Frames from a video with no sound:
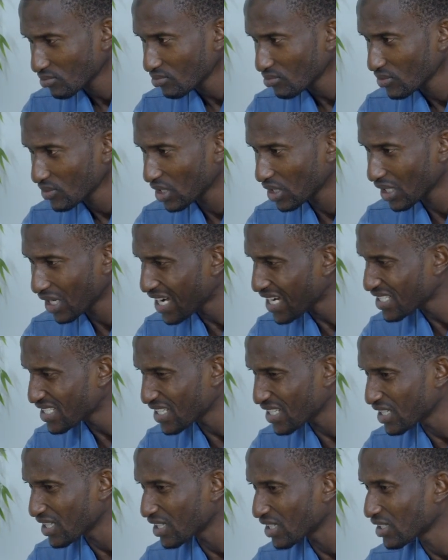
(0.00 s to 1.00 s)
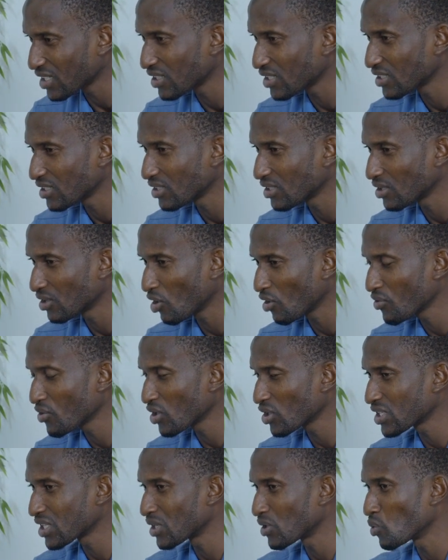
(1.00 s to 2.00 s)
last year,
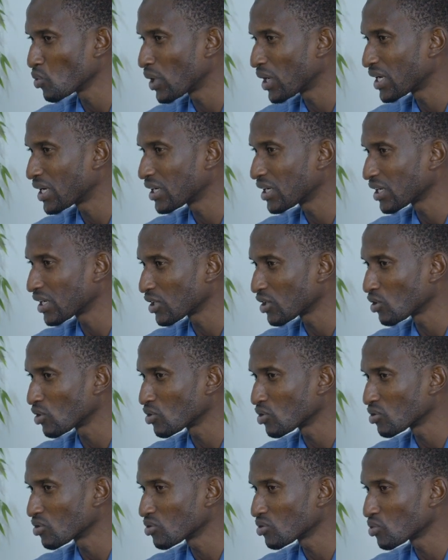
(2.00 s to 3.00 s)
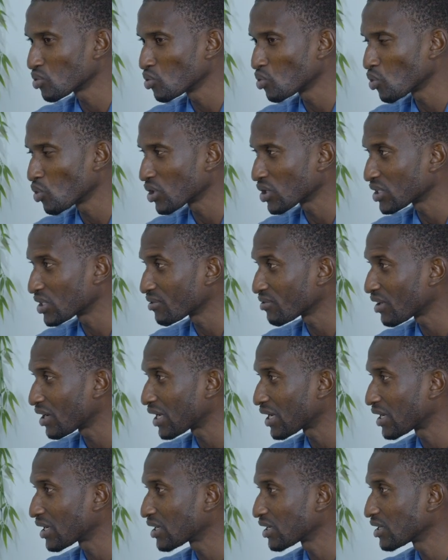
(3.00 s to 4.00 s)
obviously, when Region 2 was
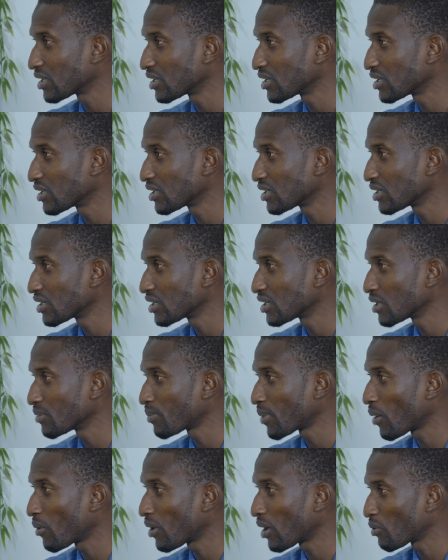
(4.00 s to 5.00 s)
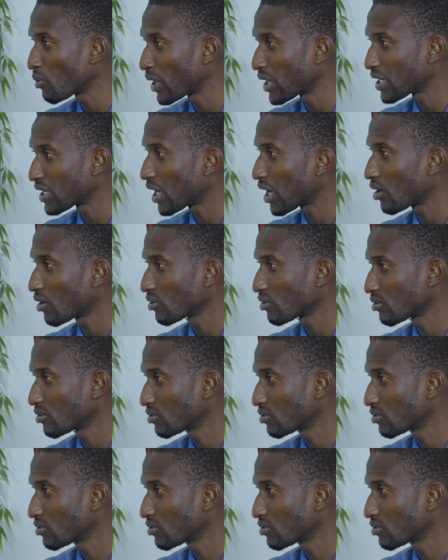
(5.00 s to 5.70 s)
divided, the power went down.